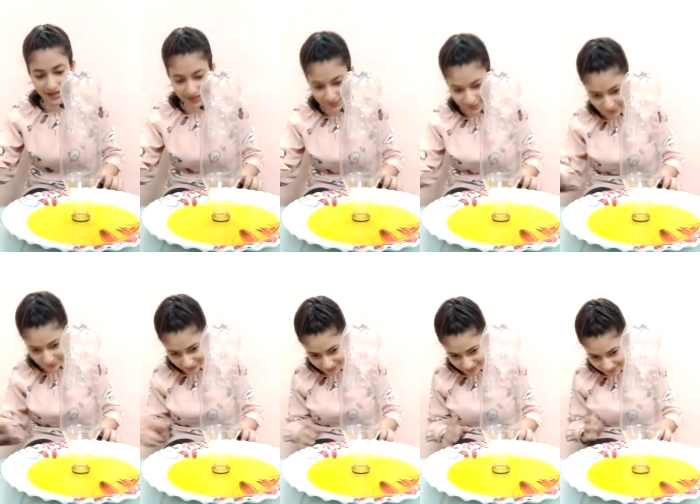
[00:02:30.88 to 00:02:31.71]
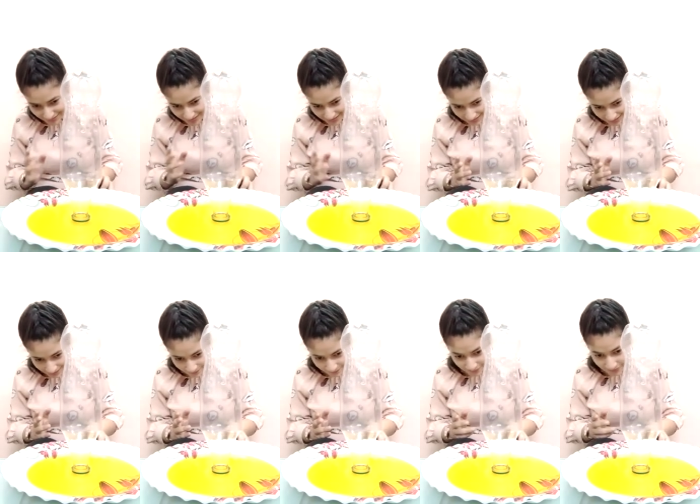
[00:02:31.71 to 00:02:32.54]
And you
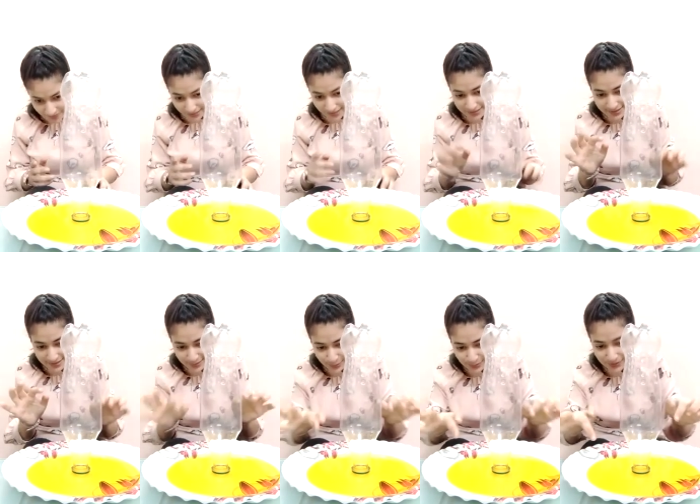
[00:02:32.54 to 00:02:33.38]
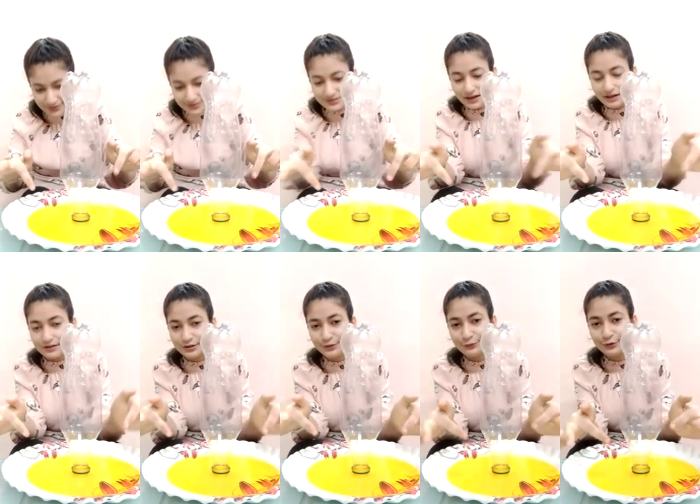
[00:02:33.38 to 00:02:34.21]
see that slowly this
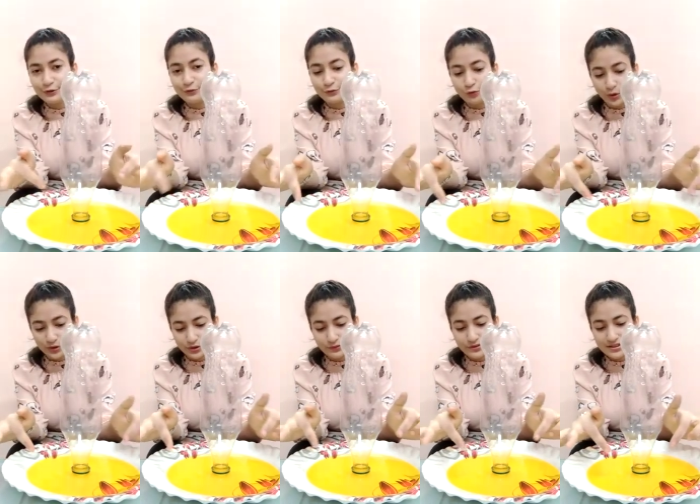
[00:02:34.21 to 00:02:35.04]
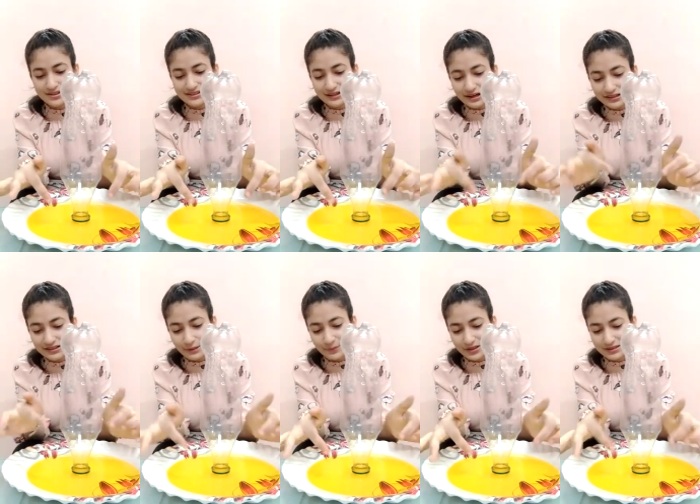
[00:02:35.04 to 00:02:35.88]
colorful water will start
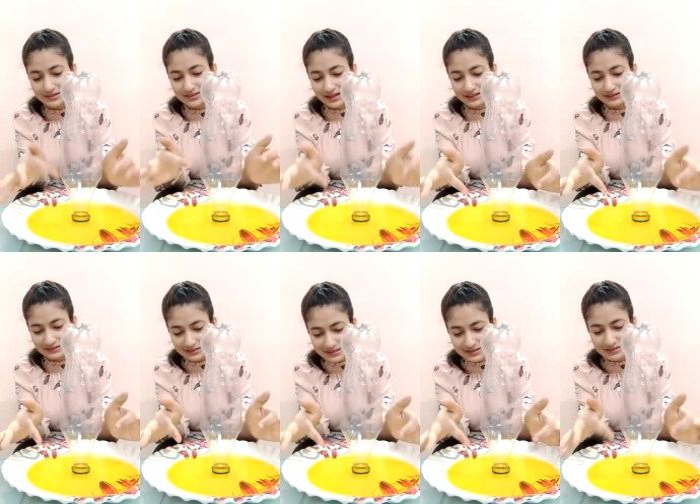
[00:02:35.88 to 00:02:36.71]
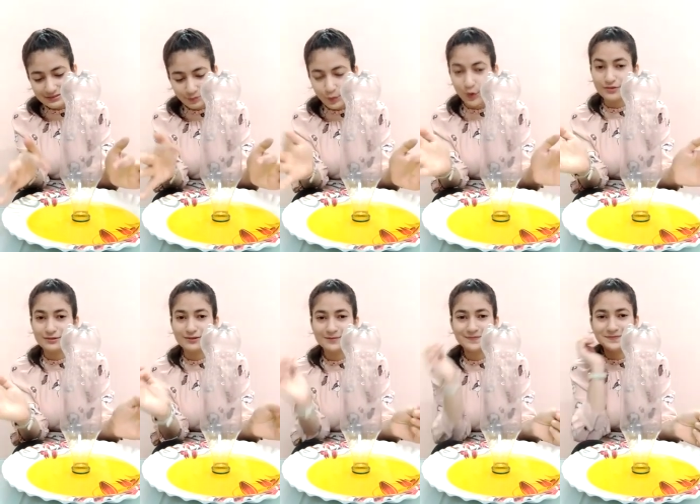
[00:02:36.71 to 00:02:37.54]
coming inside this
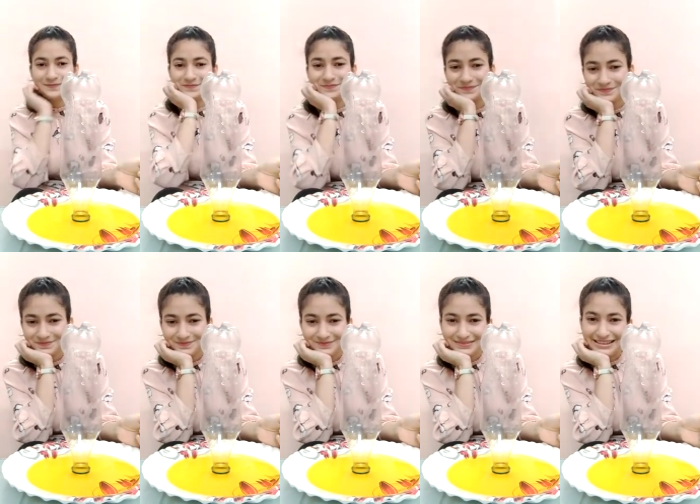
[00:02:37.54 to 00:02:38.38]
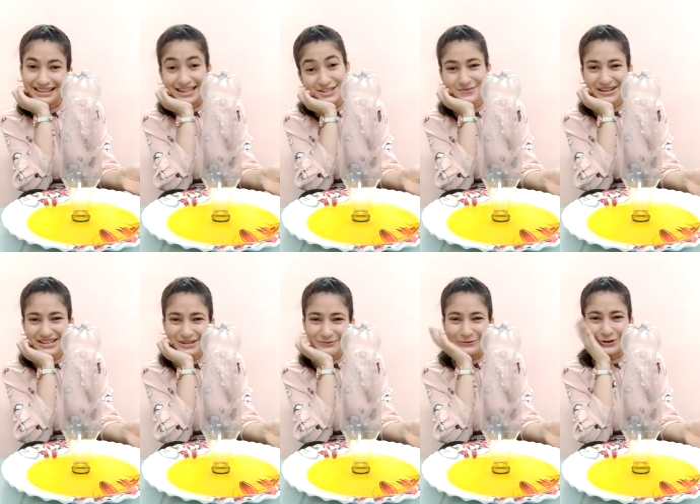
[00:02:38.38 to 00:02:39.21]
bottle. Let's wait
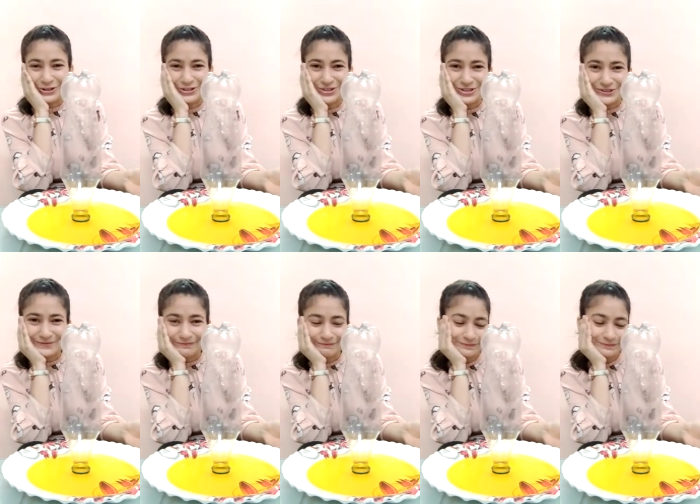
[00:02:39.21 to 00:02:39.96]
and watch.